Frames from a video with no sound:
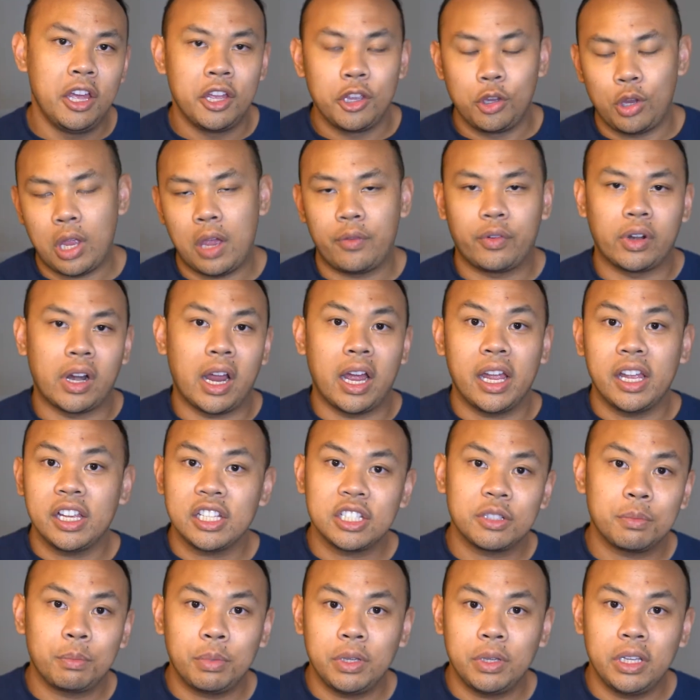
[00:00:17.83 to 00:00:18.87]
You have your
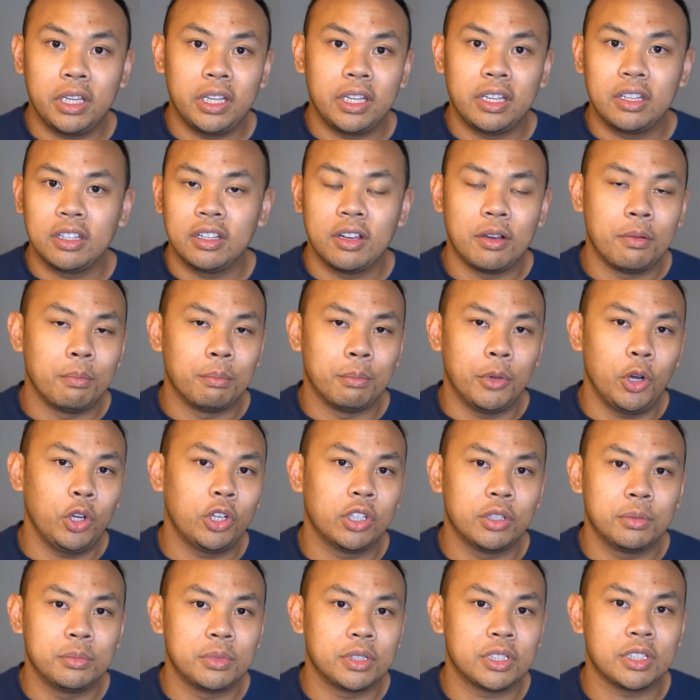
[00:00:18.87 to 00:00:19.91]
ISP,
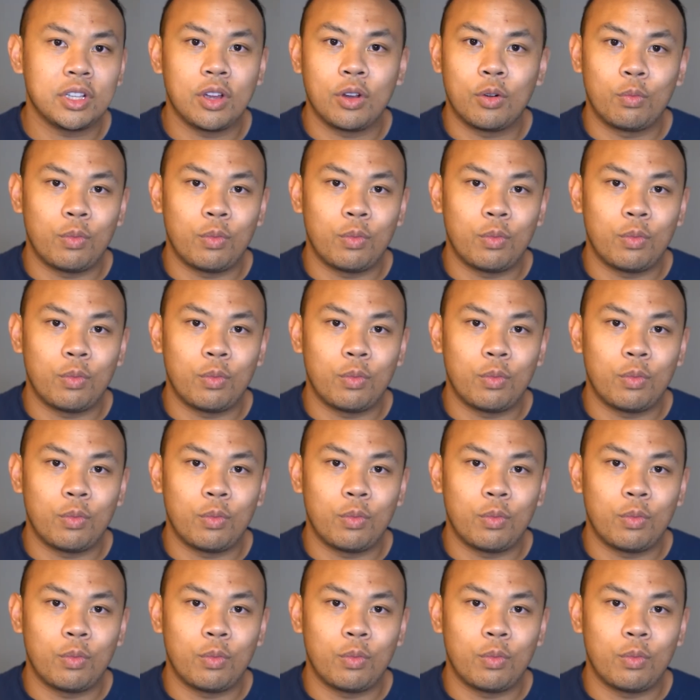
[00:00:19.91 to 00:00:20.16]
modems,